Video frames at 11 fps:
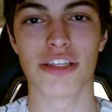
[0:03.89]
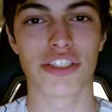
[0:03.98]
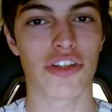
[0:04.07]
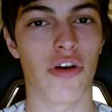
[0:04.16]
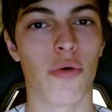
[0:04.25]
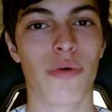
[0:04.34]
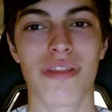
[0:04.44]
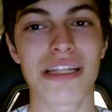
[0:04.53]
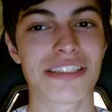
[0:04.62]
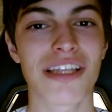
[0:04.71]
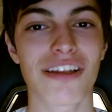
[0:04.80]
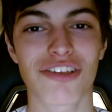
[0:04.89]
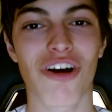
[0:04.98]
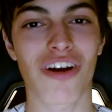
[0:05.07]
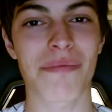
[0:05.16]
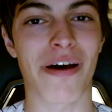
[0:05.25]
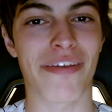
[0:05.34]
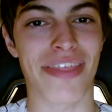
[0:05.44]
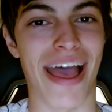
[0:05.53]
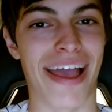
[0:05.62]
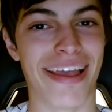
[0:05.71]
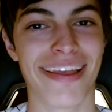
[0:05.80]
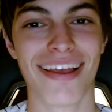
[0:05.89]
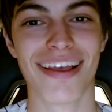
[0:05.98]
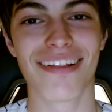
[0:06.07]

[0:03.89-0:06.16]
so let's not talk about that.